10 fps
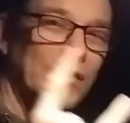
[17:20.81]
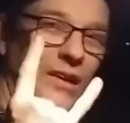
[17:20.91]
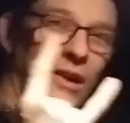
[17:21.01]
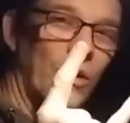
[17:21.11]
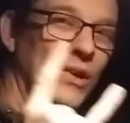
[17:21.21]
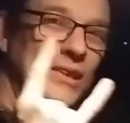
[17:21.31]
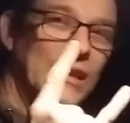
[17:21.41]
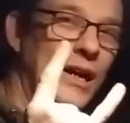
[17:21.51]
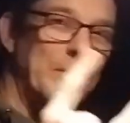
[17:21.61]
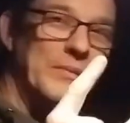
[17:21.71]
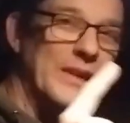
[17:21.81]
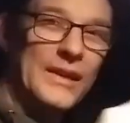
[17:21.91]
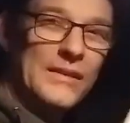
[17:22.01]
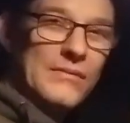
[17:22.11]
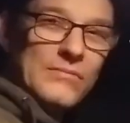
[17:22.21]
I always dominate.
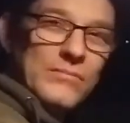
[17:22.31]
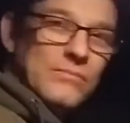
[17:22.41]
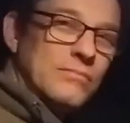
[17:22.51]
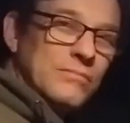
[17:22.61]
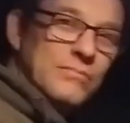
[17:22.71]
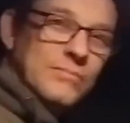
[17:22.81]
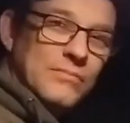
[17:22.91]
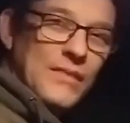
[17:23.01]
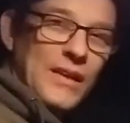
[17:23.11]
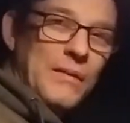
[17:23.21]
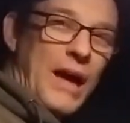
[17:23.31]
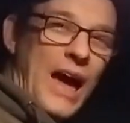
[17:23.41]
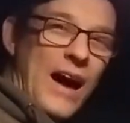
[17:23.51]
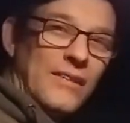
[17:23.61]
Hell yeah. Out.